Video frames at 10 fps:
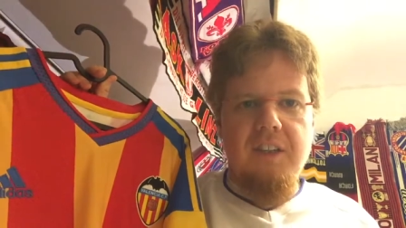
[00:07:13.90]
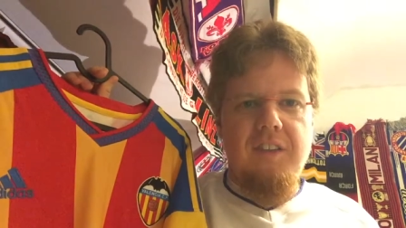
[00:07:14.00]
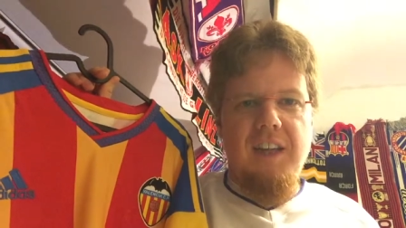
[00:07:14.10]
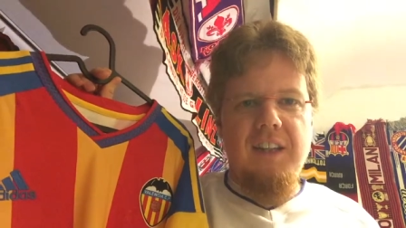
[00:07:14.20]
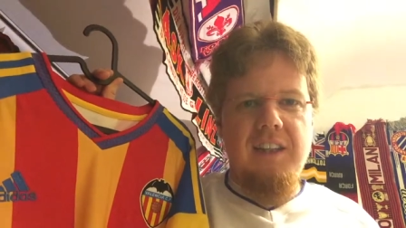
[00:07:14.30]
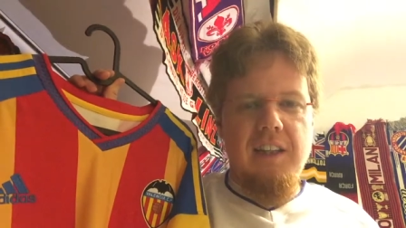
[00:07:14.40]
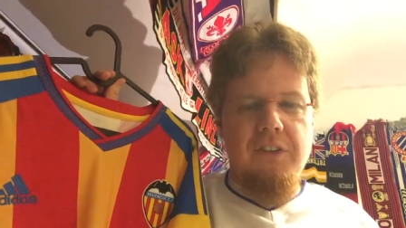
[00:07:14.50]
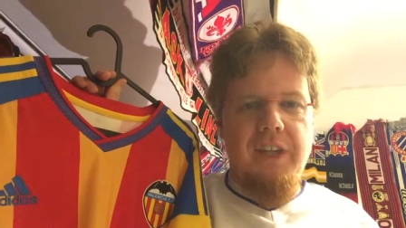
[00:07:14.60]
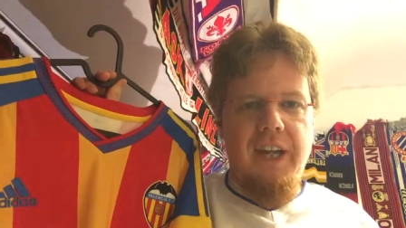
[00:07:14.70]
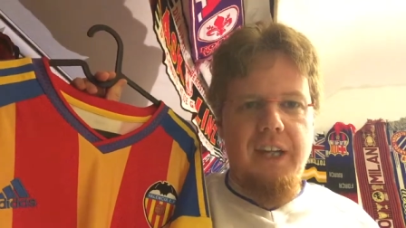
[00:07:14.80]
10 0
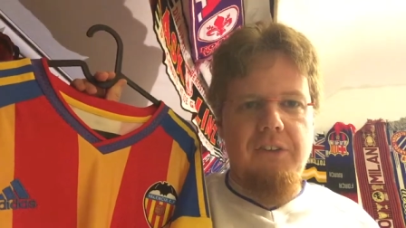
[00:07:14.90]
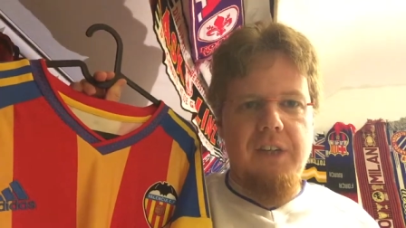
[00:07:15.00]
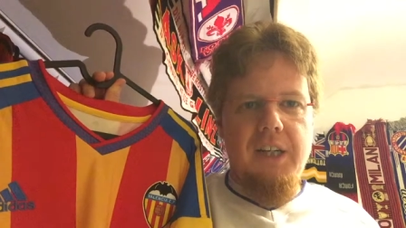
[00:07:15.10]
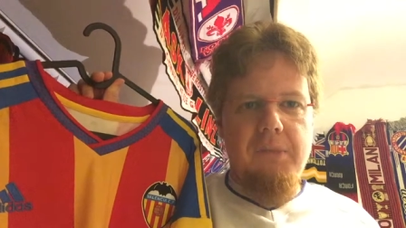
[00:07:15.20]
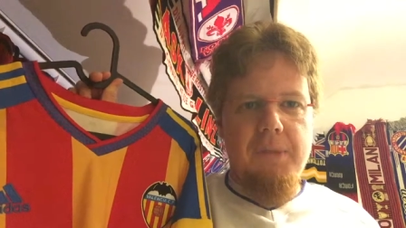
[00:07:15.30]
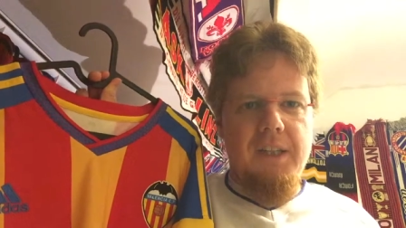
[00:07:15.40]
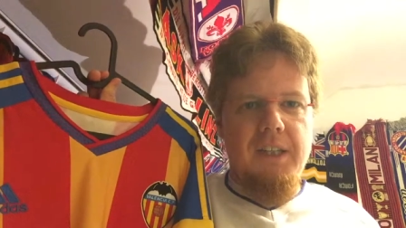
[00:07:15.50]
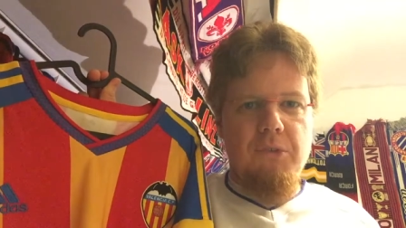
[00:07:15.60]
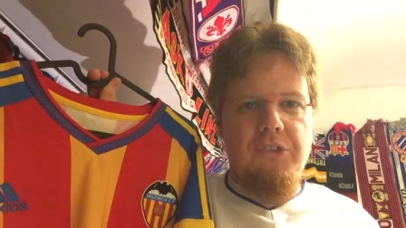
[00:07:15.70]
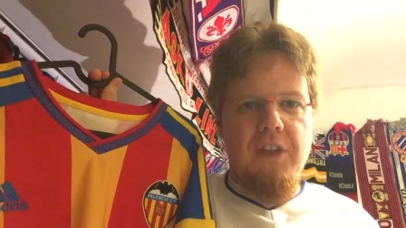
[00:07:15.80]
on aggregate, but
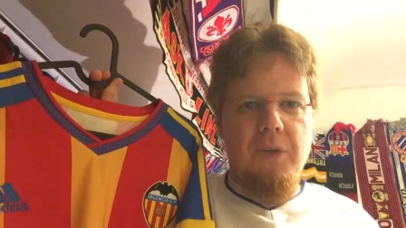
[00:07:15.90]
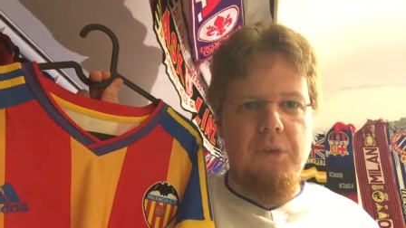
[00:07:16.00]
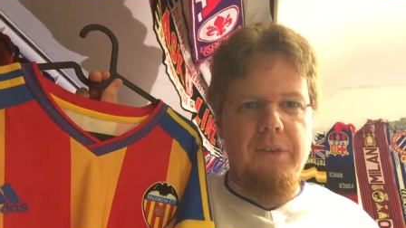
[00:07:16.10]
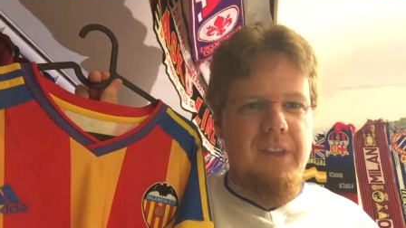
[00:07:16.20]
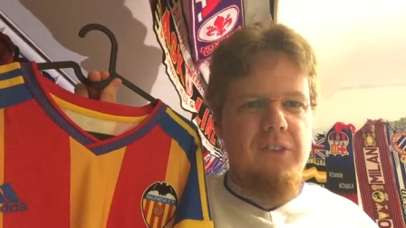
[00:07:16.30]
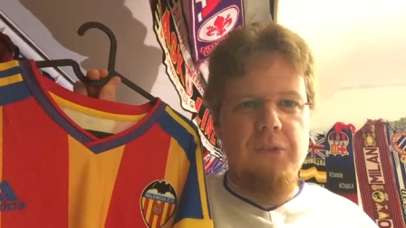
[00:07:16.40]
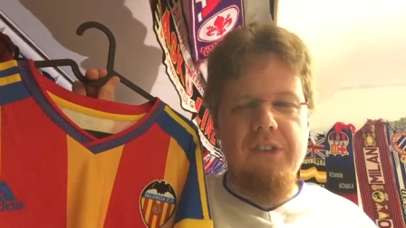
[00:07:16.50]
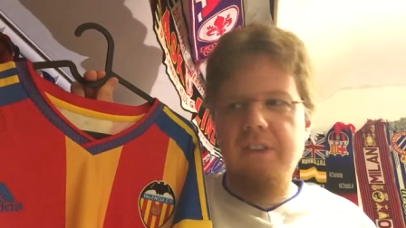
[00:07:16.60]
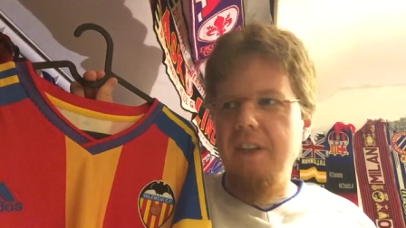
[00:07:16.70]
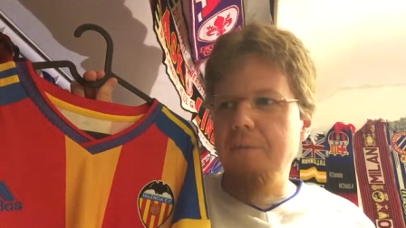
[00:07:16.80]
that was the only, this was
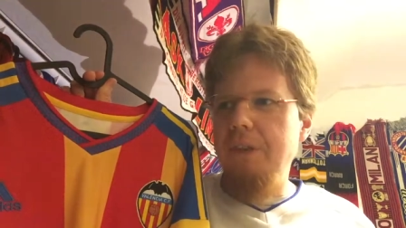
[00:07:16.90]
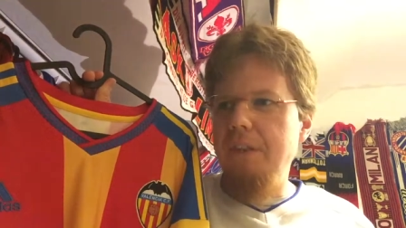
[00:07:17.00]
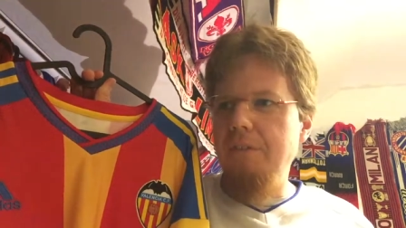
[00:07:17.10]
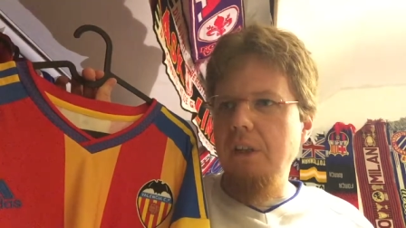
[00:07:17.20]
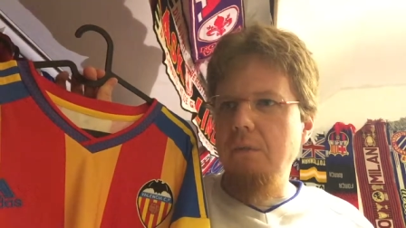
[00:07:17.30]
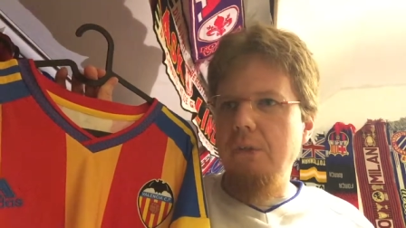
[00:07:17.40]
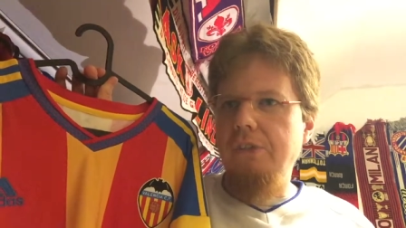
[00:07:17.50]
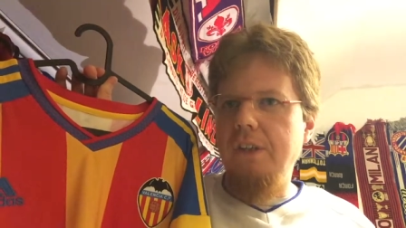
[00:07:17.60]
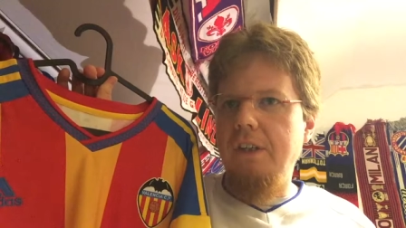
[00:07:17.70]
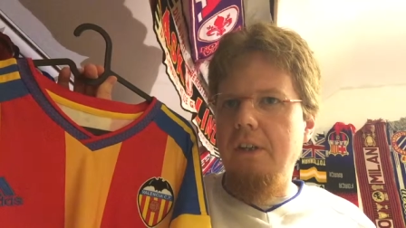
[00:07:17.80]
the time when Neville
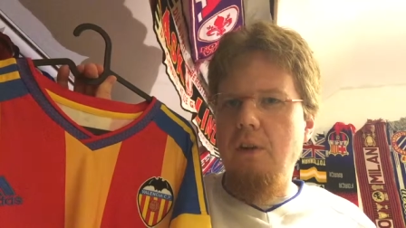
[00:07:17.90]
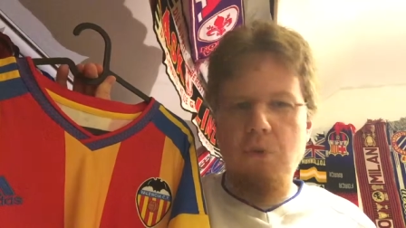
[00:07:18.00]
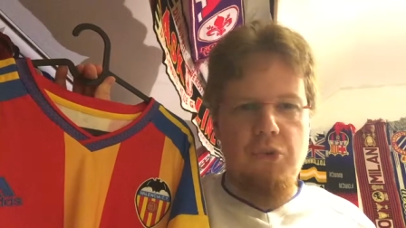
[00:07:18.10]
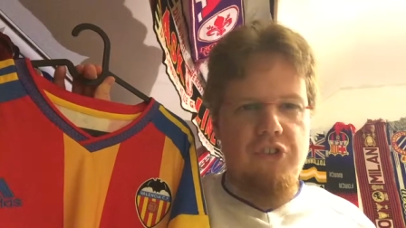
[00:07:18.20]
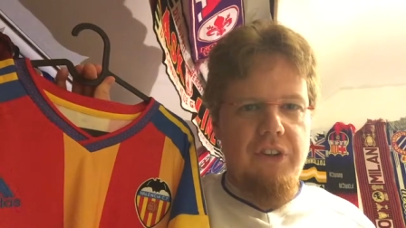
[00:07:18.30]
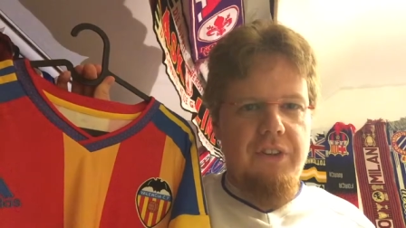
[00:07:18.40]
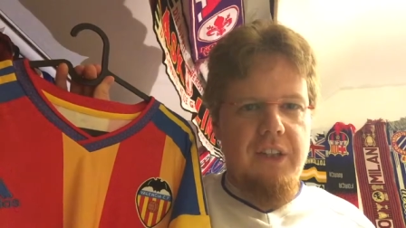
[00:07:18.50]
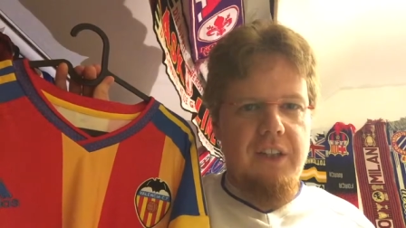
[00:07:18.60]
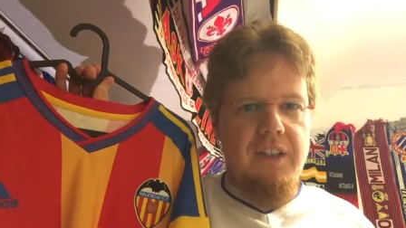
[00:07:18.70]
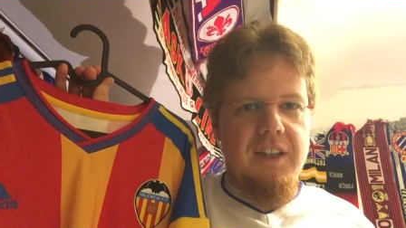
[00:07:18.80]
was the coach, I
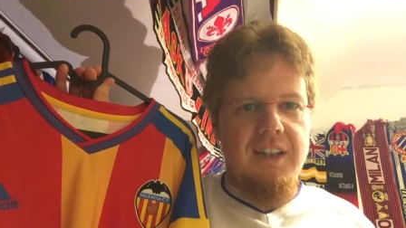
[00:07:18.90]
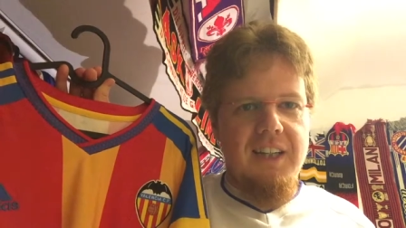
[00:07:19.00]
think.